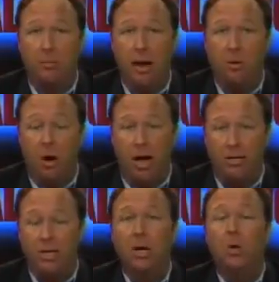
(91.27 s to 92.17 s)
on my
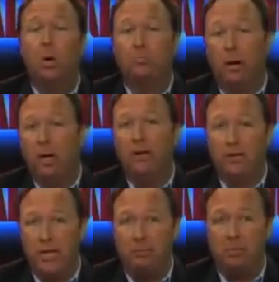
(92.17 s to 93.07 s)
watch. We're pulling
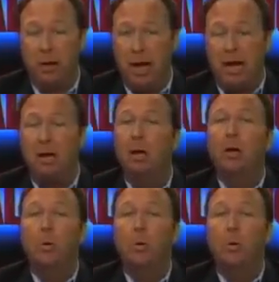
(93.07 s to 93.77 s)
the ships back.